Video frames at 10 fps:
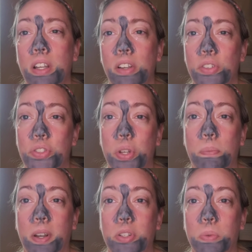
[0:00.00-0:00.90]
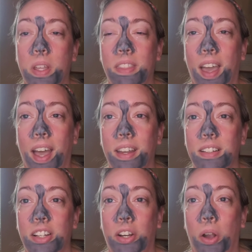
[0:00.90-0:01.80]
So much with
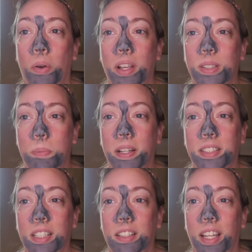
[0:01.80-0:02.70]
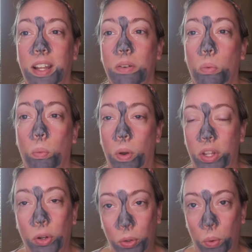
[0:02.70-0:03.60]
that, you know, is basically what
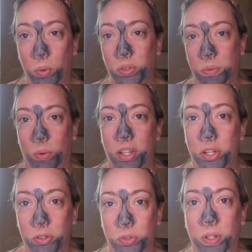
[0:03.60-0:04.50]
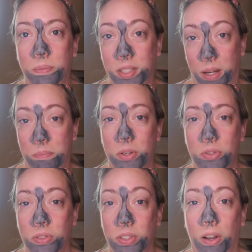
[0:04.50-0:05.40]
your goals and what your dreams and
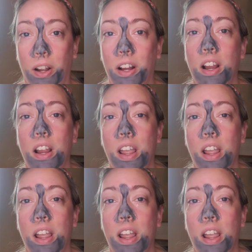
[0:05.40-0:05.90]
ambitions are.